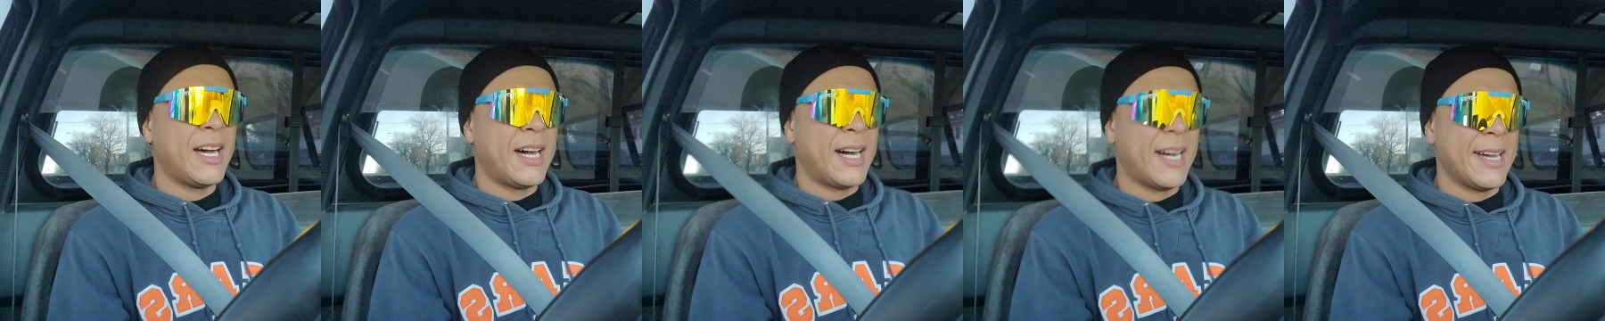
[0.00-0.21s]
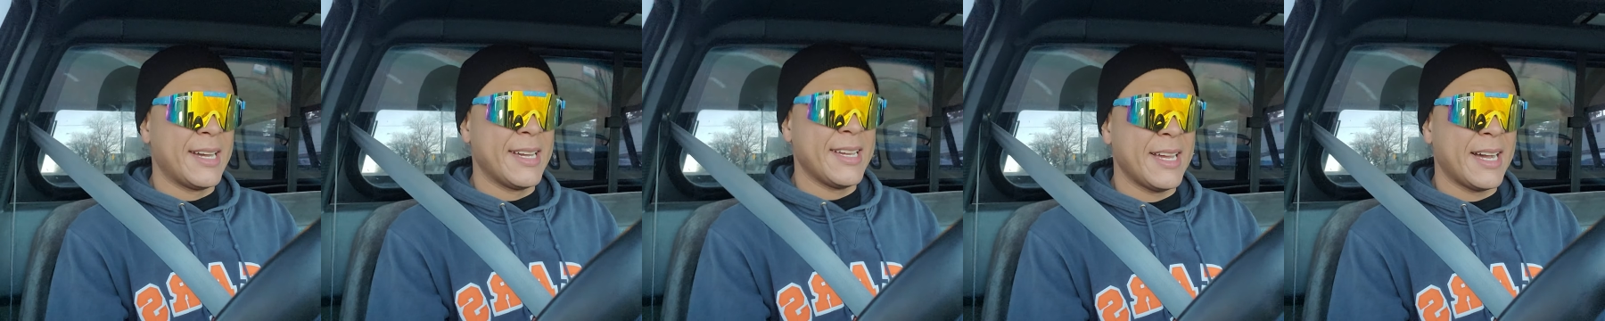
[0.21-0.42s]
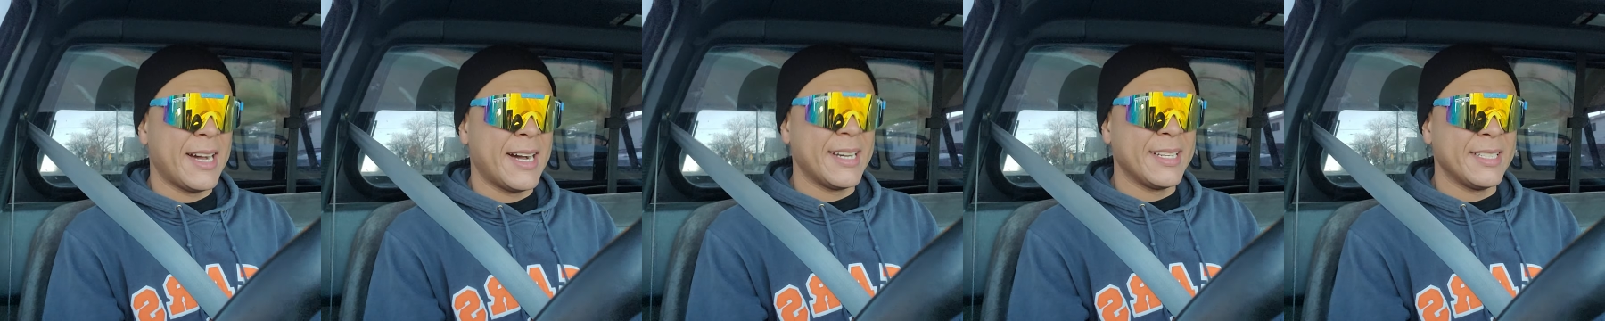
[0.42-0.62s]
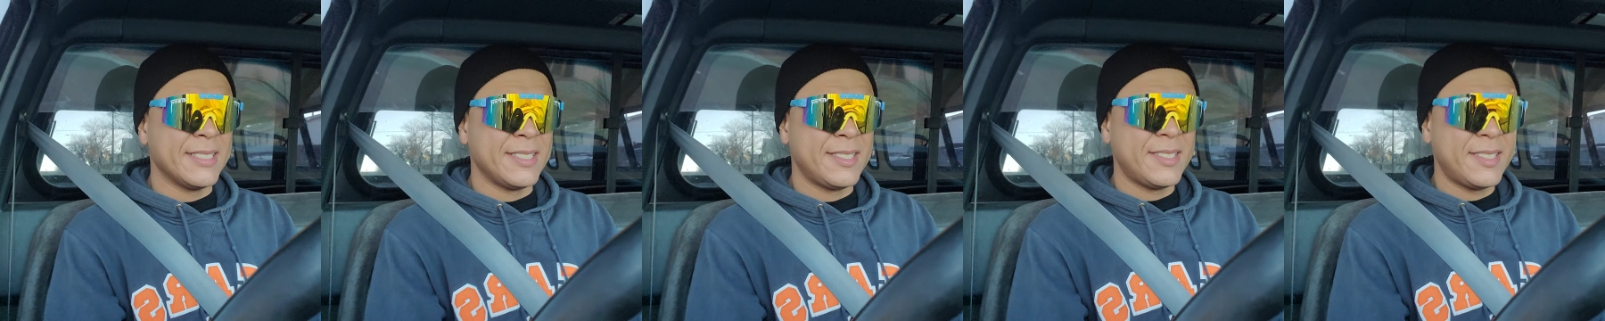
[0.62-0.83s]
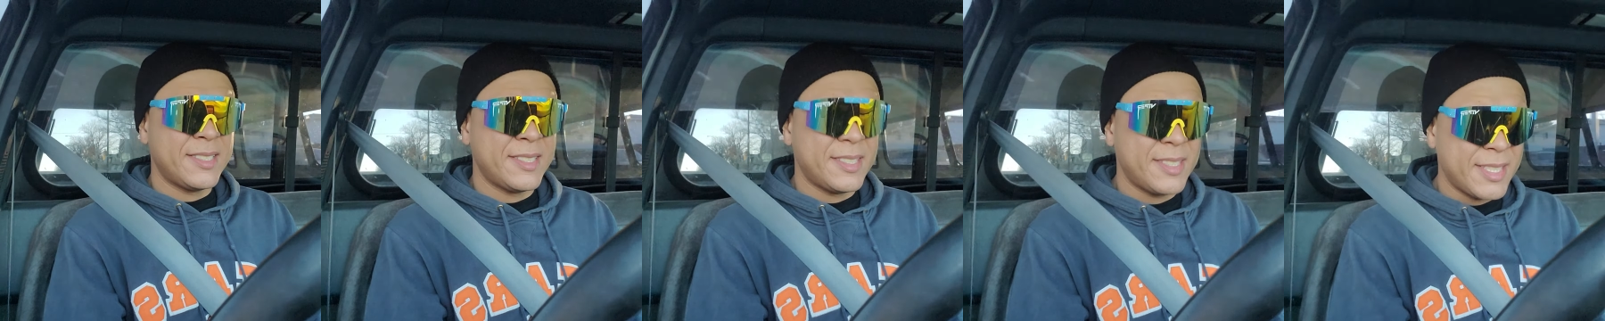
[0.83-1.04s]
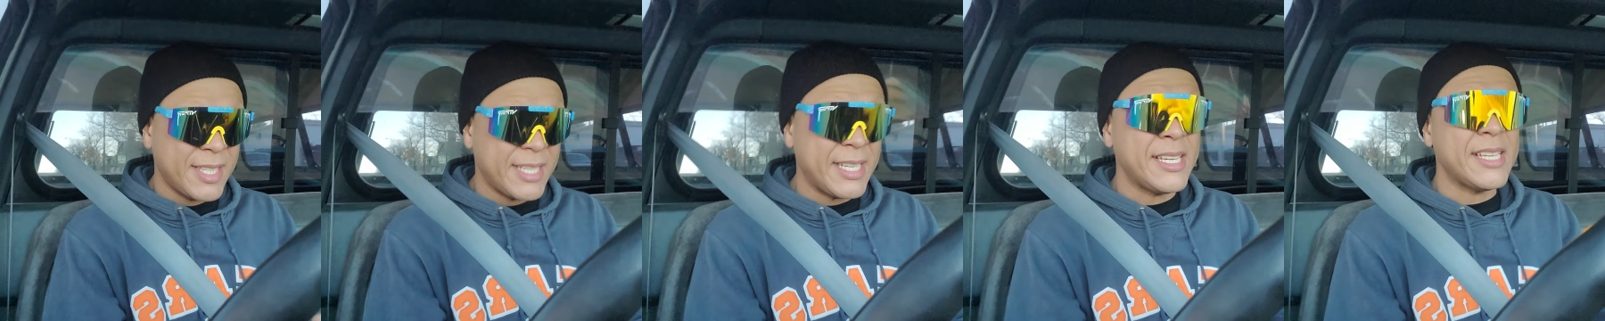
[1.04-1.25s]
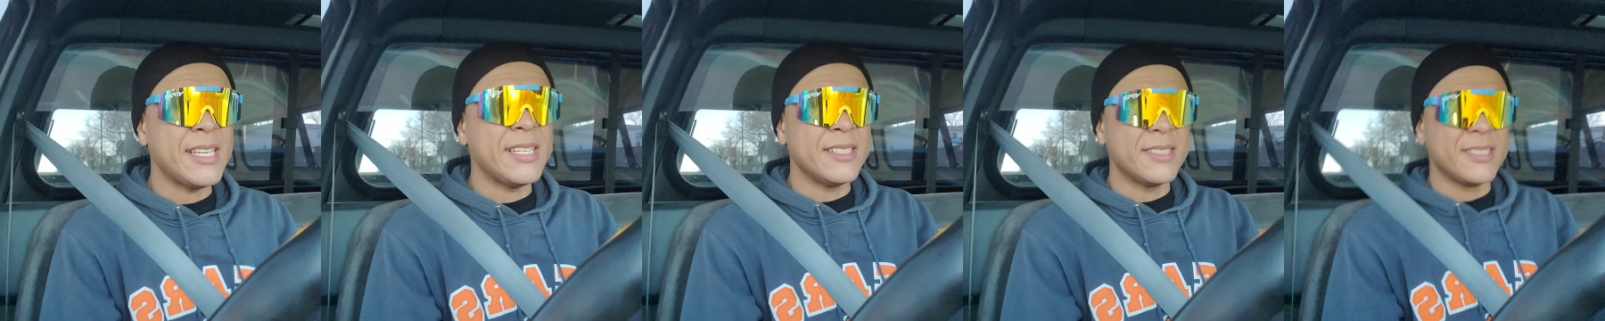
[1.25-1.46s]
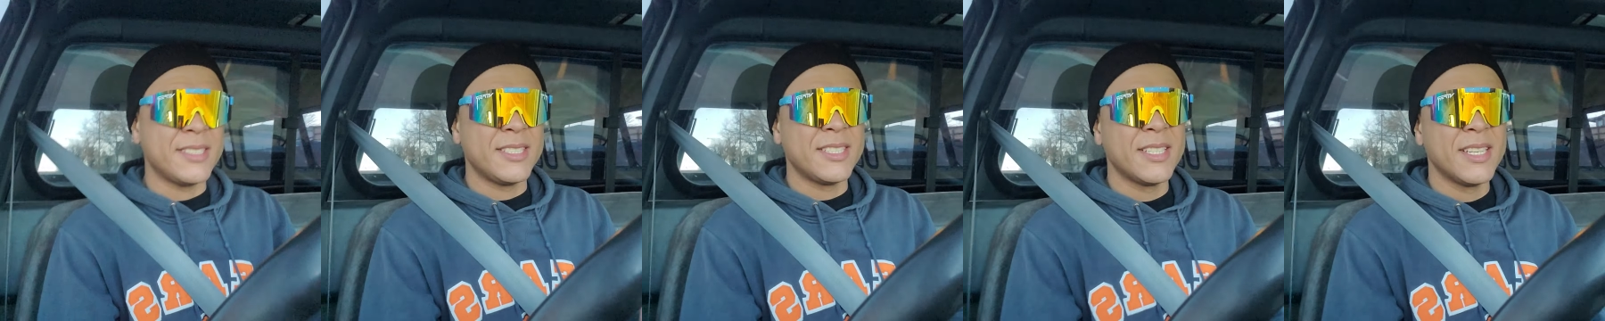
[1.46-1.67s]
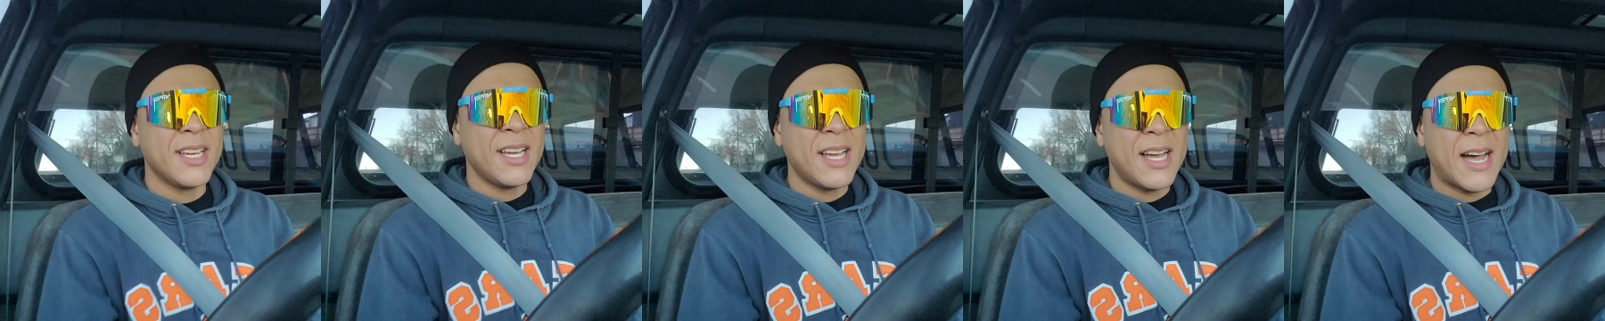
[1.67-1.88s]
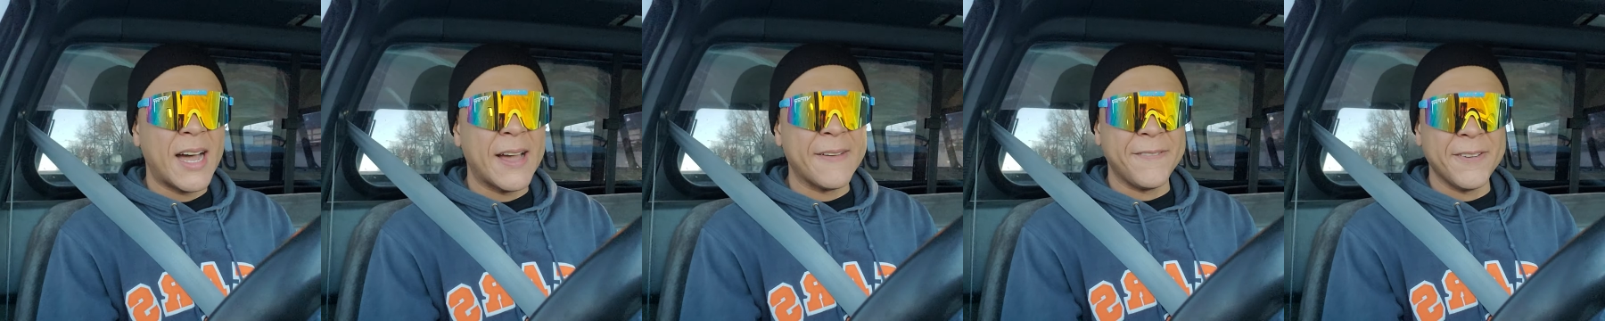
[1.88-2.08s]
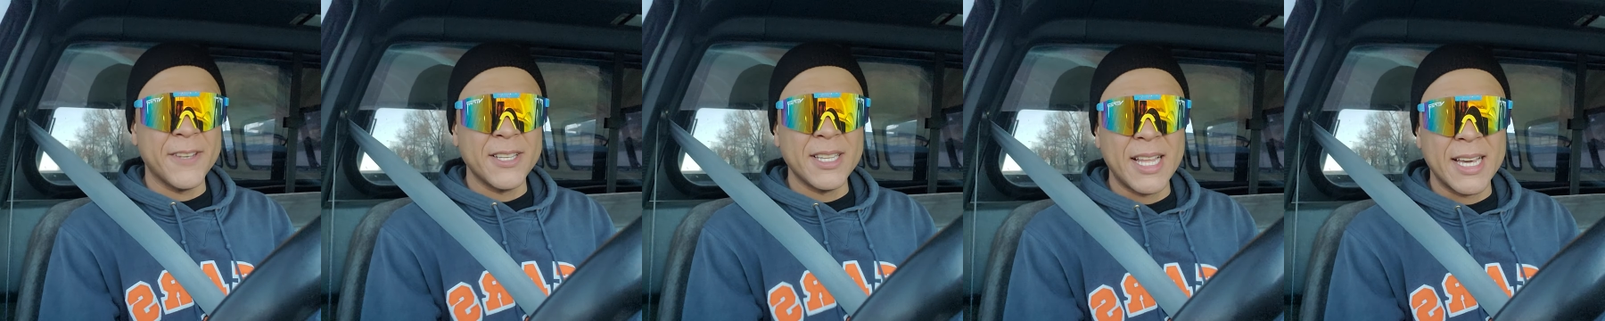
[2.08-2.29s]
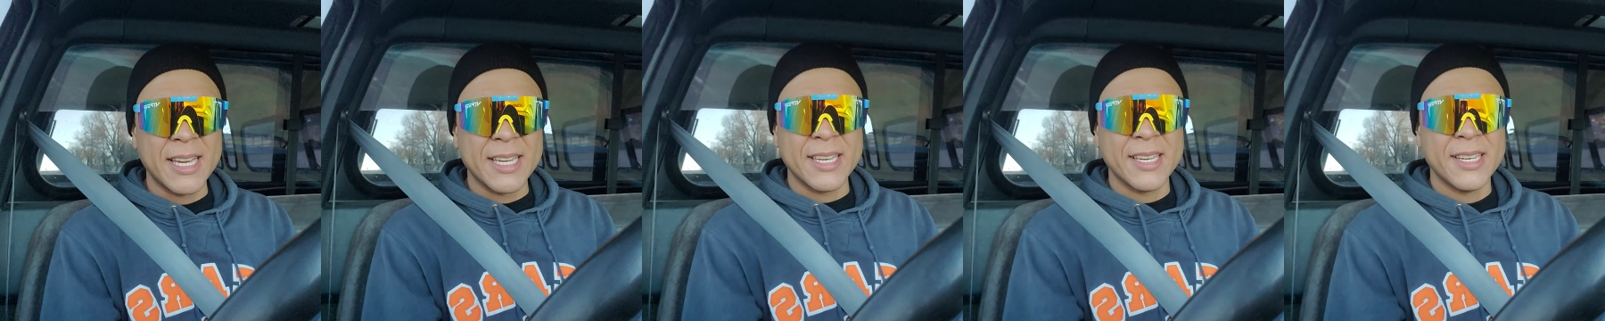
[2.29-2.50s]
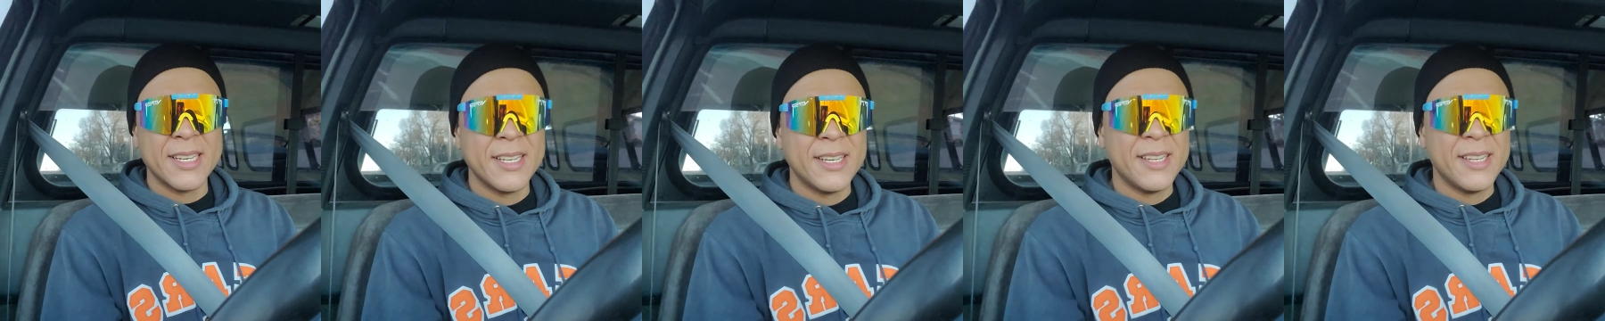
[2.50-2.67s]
I seize. I feel like,